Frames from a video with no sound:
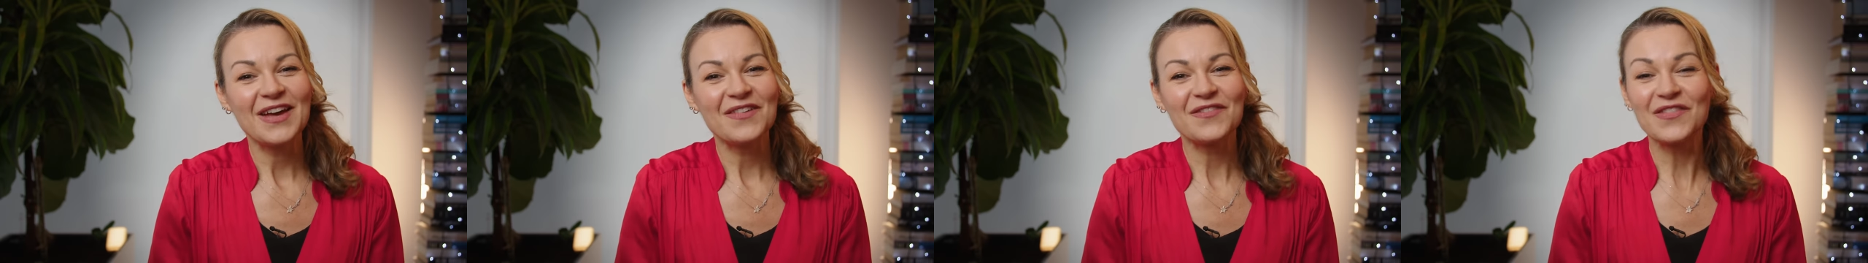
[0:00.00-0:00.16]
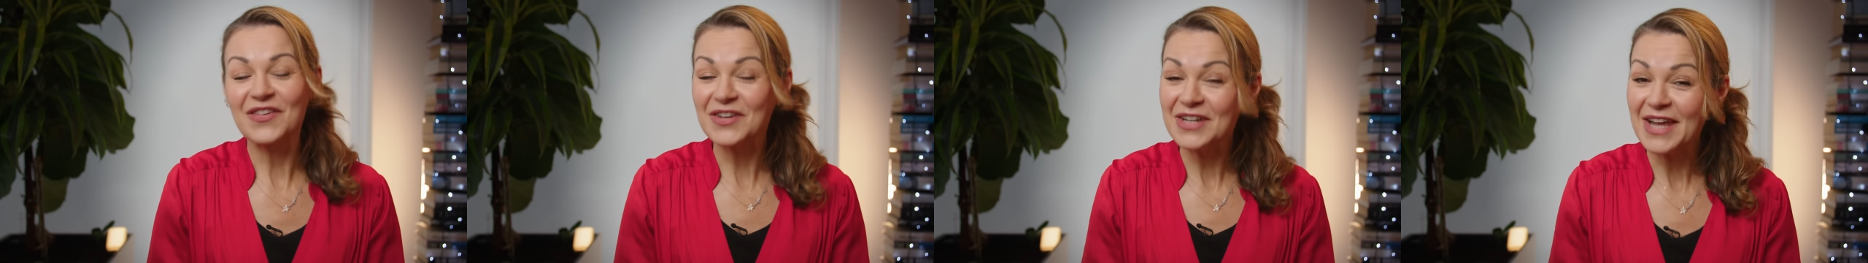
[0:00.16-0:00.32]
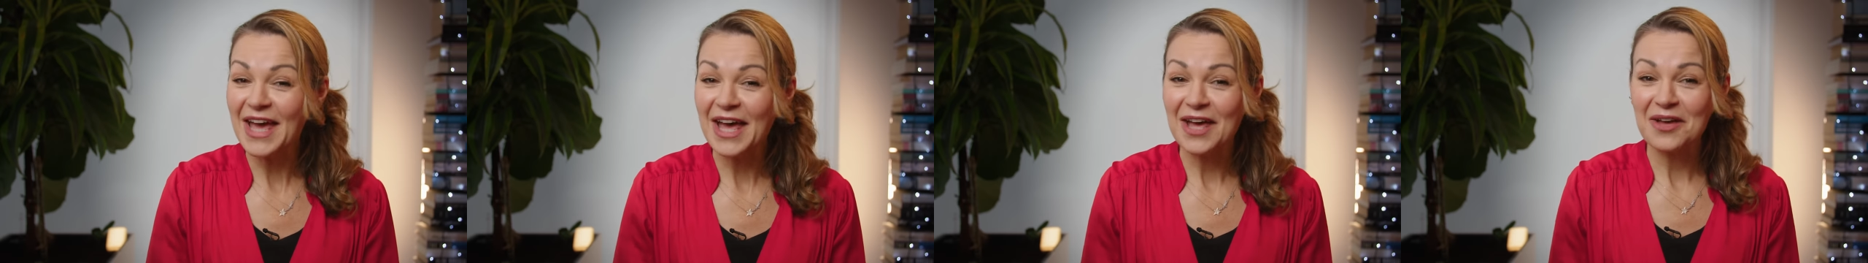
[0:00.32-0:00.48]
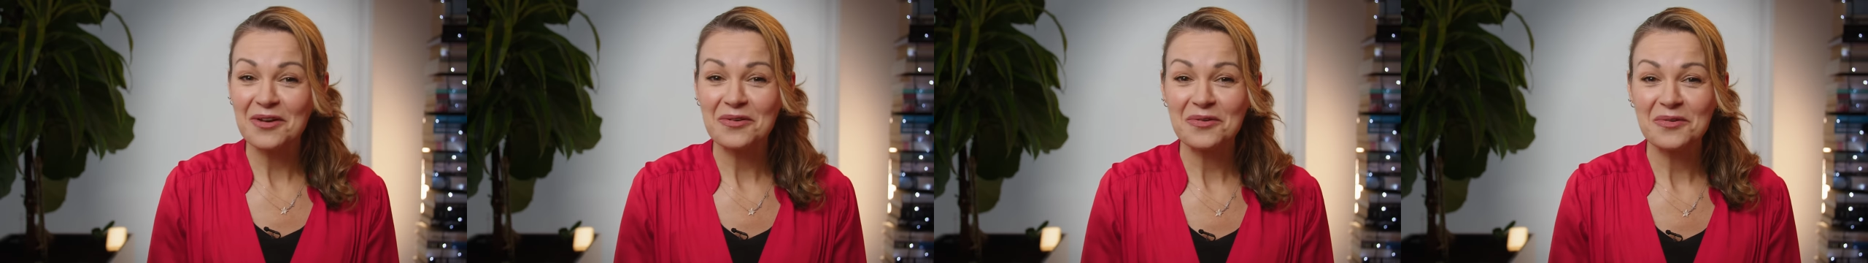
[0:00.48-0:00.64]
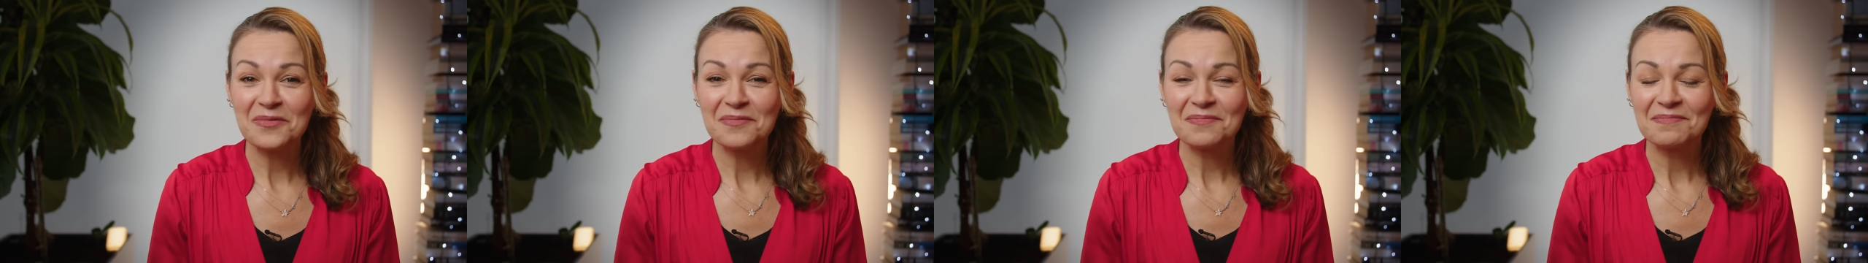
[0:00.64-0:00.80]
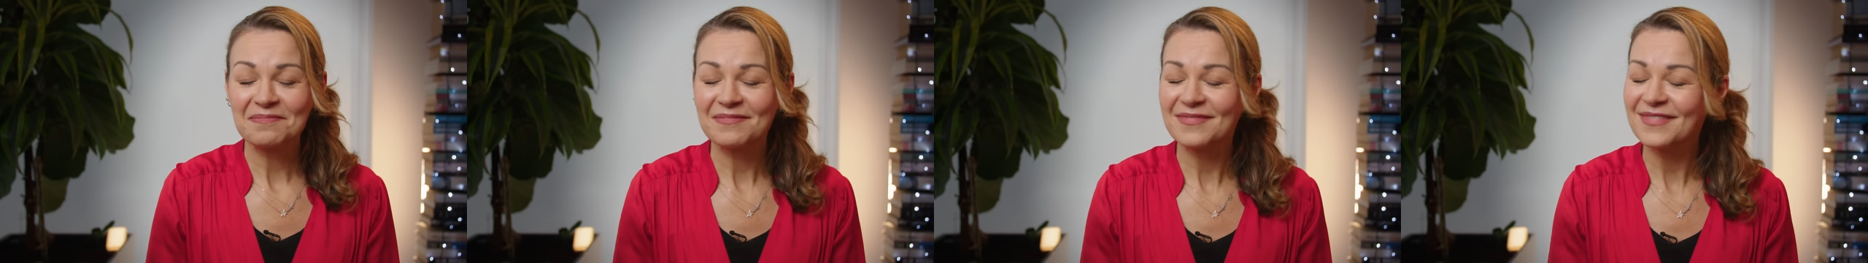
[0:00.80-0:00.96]
For now,
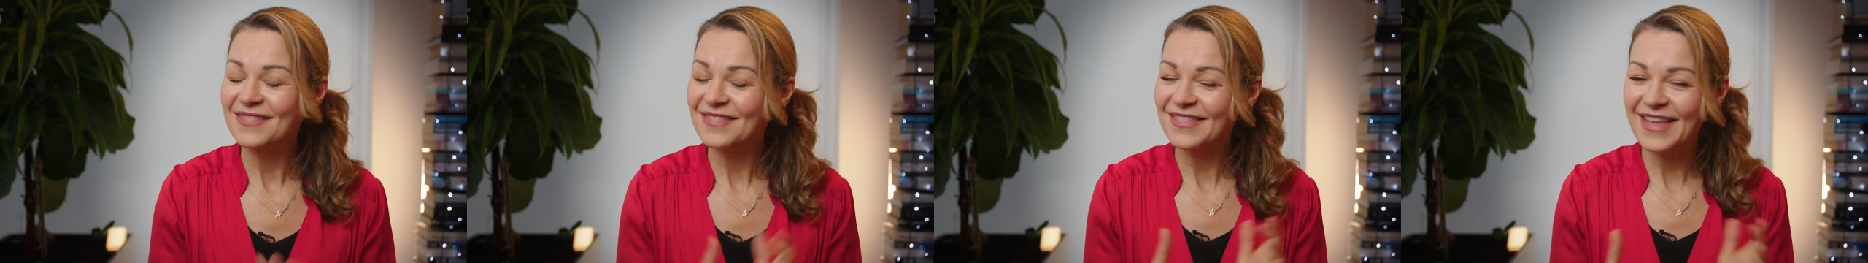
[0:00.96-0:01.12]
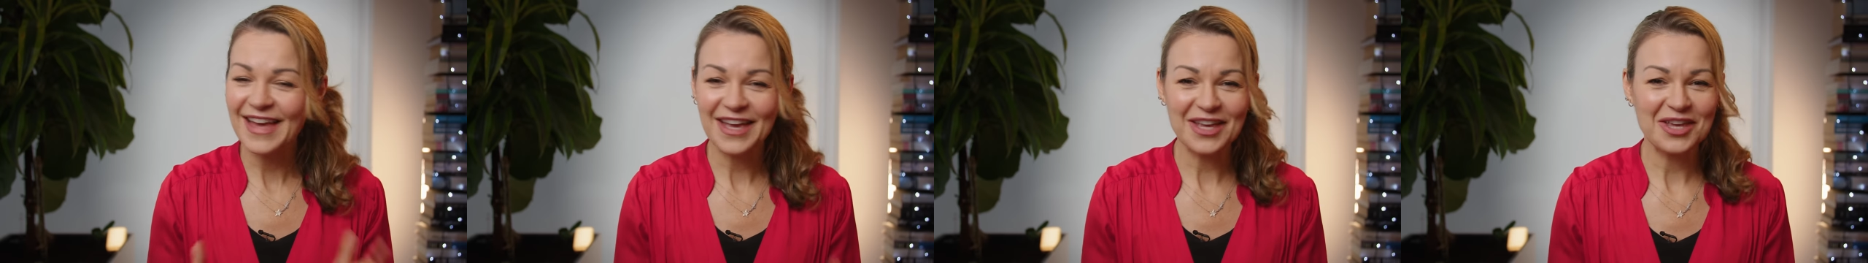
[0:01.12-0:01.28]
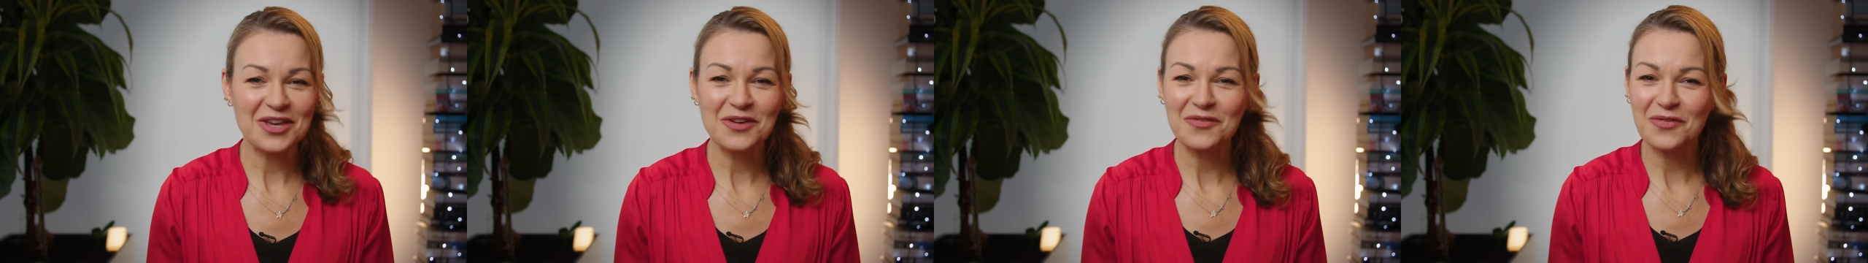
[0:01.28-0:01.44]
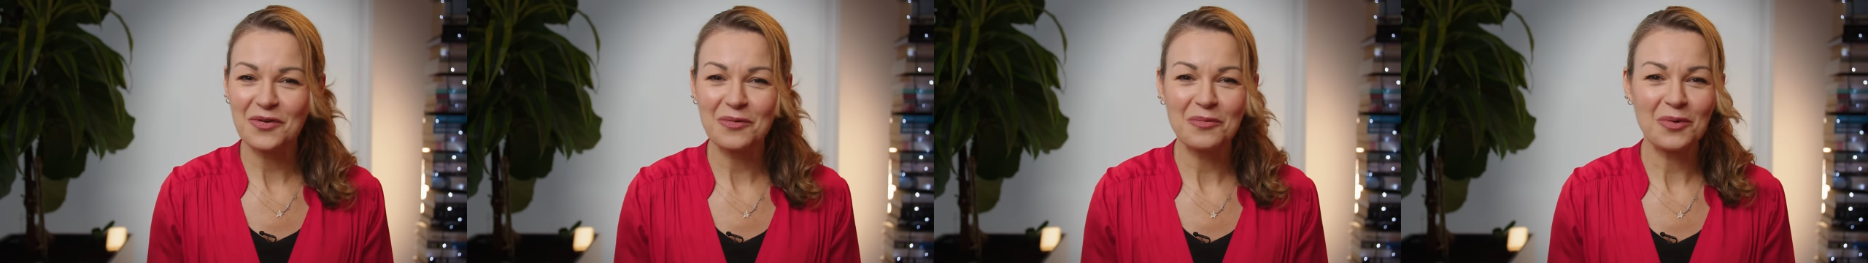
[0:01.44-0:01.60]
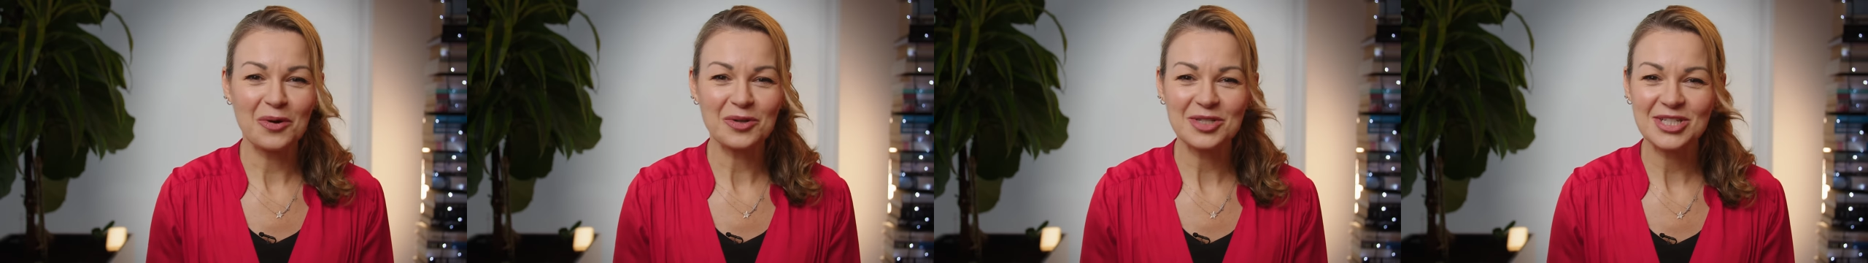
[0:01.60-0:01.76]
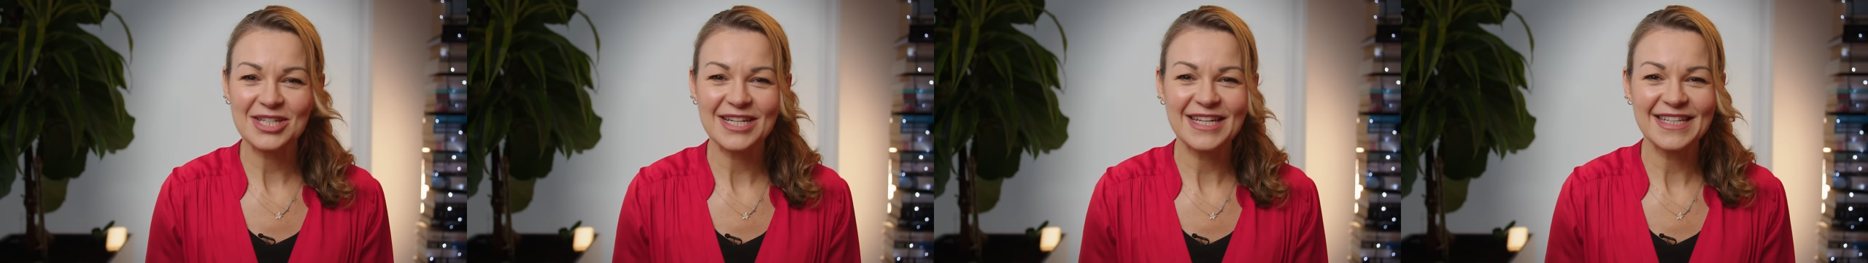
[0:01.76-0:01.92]
thank you for
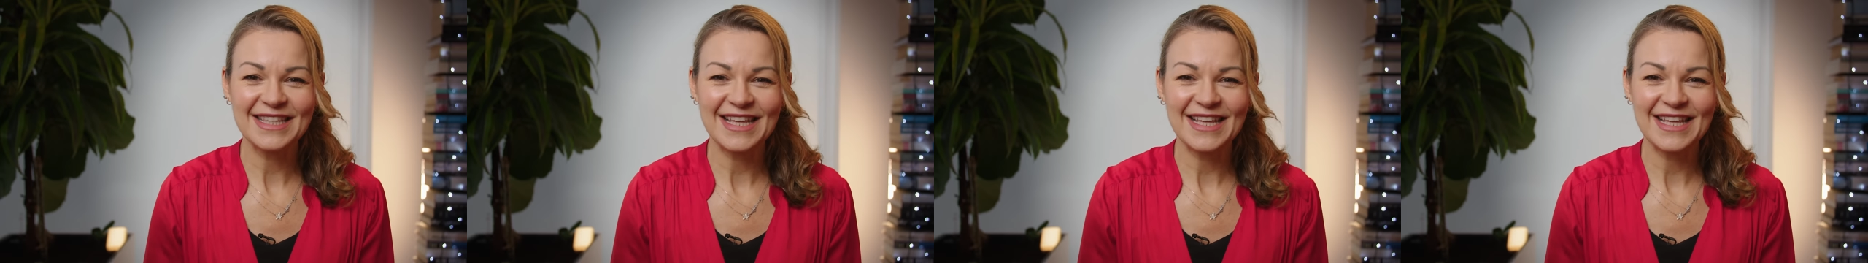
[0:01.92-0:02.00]
watching